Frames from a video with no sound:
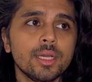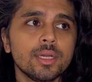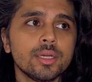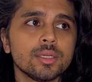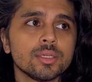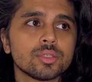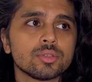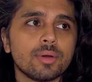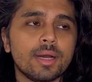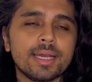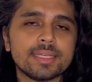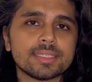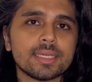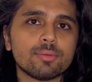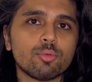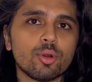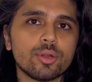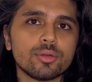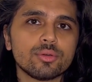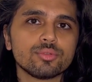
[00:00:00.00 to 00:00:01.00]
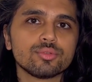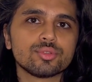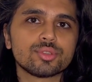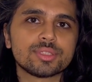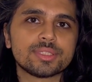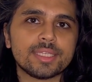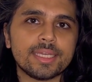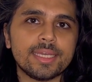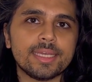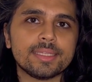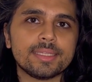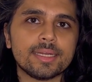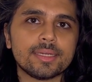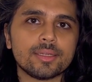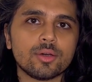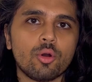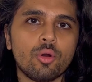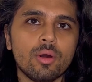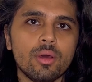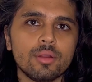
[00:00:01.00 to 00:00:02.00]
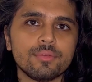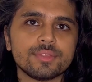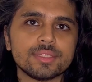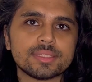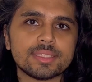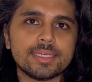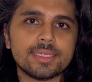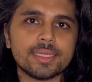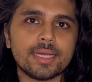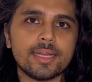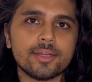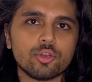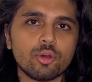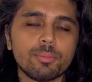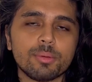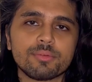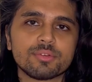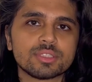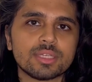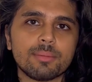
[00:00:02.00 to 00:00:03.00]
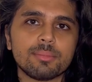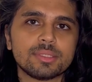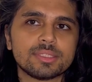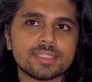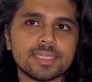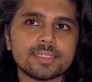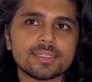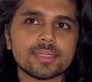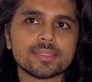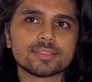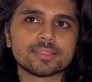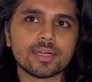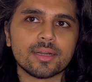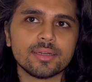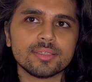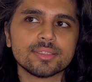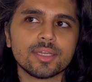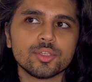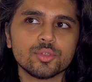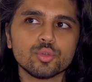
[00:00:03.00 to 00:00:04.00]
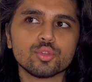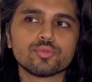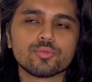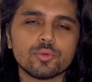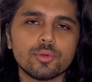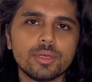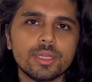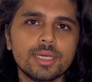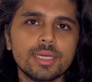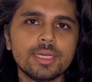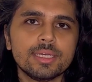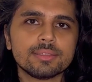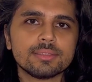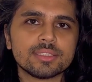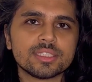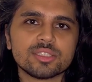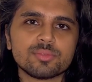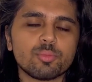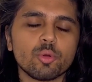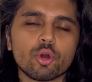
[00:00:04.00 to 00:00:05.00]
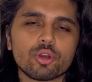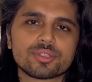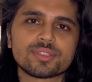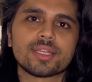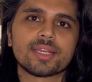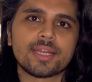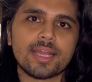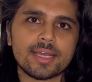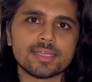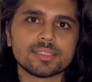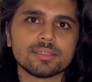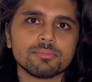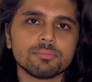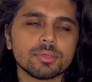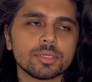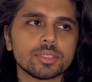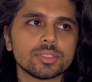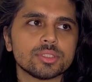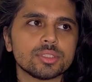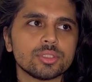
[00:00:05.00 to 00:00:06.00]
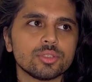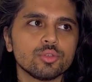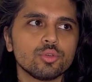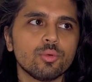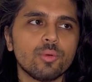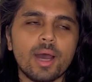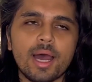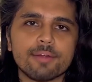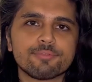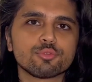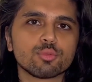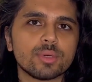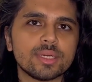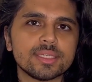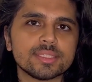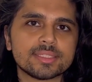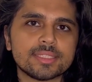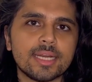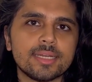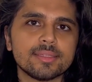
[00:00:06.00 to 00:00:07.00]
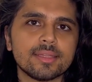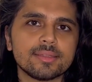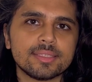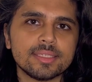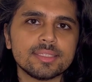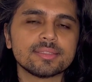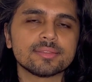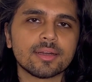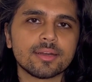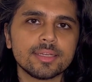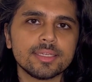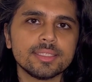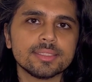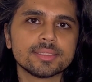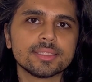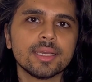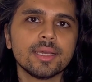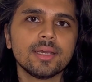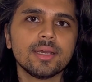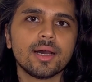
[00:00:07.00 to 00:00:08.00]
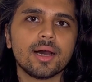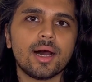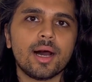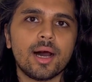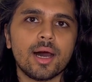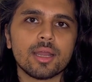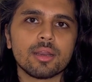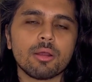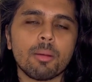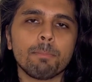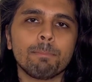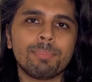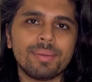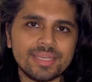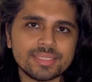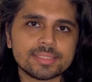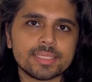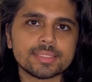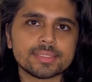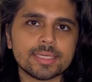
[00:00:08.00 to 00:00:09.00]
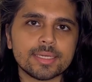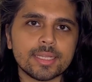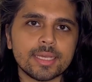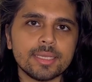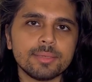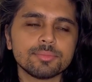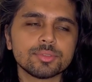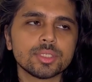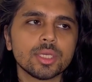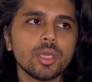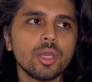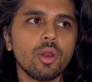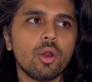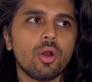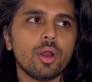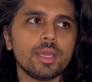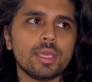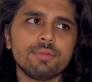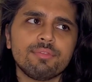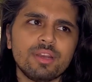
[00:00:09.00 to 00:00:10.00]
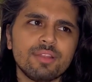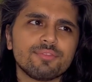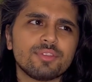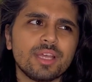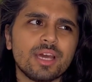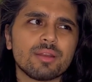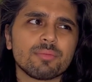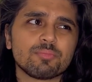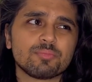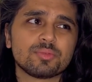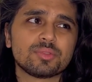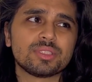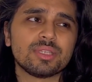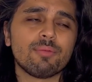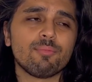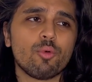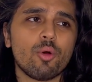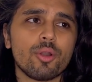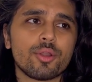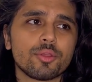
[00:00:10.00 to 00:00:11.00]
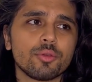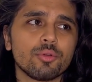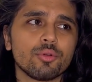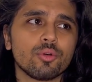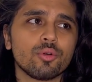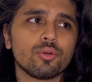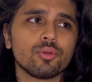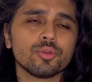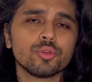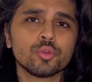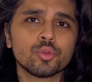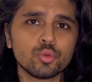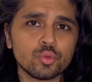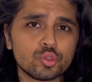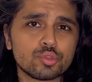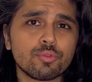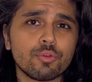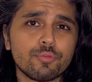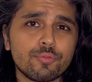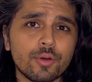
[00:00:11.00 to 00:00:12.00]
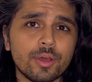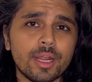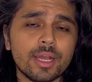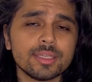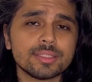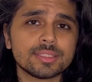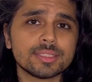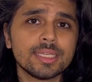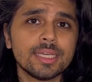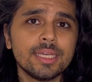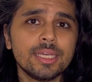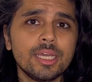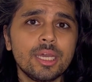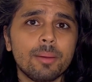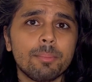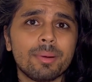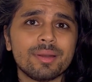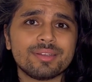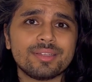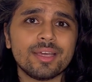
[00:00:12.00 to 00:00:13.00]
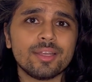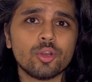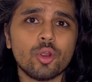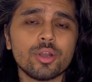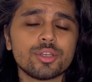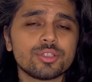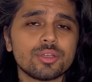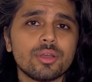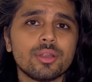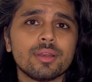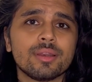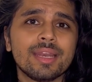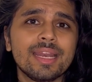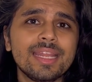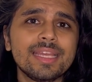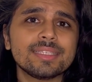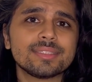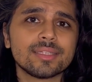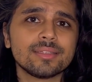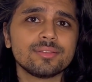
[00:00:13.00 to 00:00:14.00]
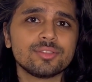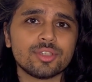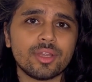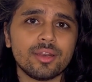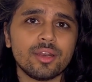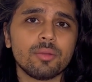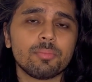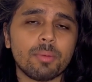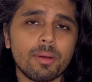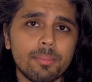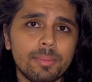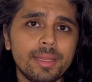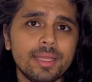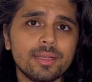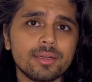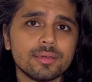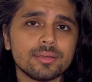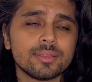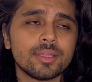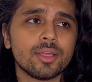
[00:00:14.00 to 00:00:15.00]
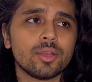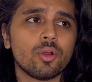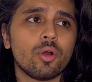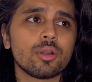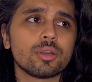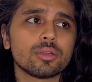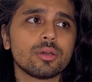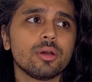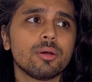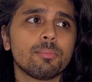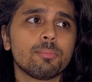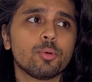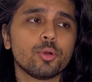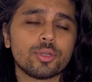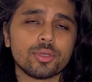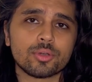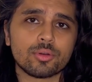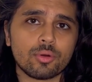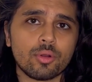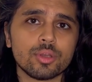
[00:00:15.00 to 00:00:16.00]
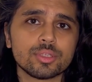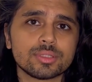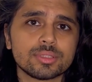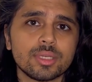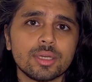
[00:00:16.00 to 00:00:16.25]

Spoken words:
So as I want to say that all of this entire topic which I've been saying that studies are useful, this is pure sarcasm because you have to understand that studies are baseless at times, even if they are somewhat useful for us, but they're not released in general public. They're not put across.